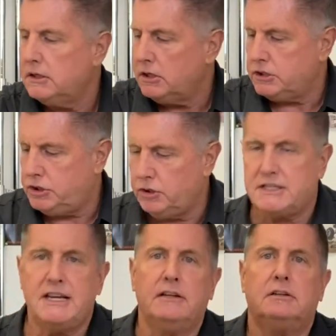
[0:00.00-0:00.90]
to the
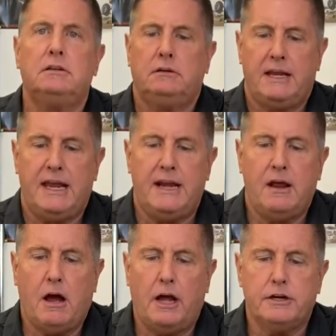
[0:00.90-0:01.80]
signal in
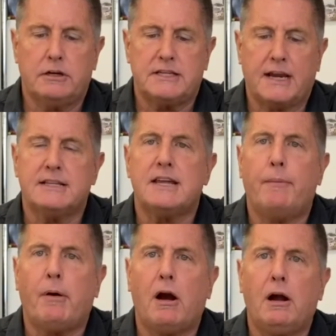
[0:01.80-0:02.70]
on your second
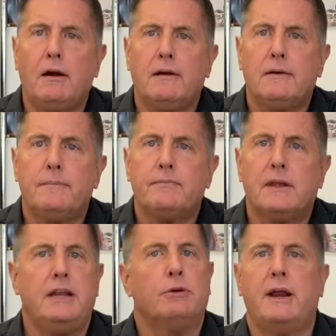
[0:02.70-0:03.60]
soundbar,
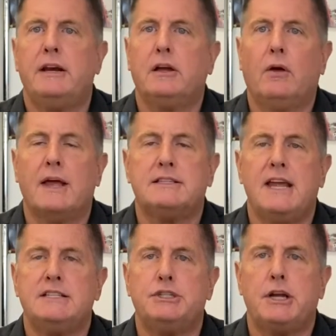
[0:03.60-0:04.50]
and you're ready to go. That's
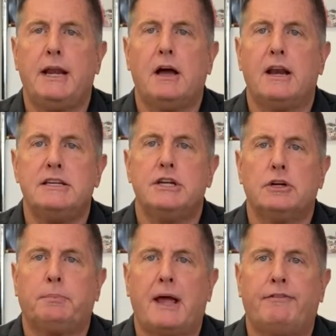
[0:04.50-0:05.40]
daisy chaining on a
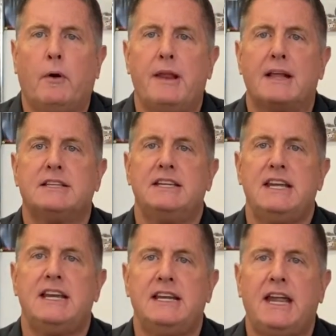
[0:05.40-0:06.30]
digital platform. That's the
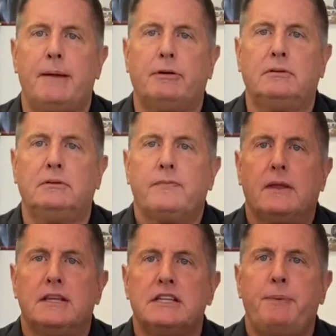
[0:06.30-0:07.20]
DD cable.
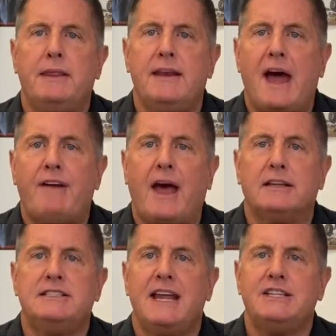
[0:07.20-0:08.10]
This has been the
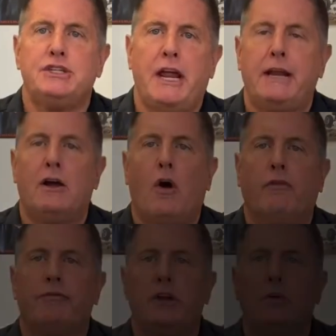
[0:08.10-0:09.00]
Navatlas daisy chaining overview.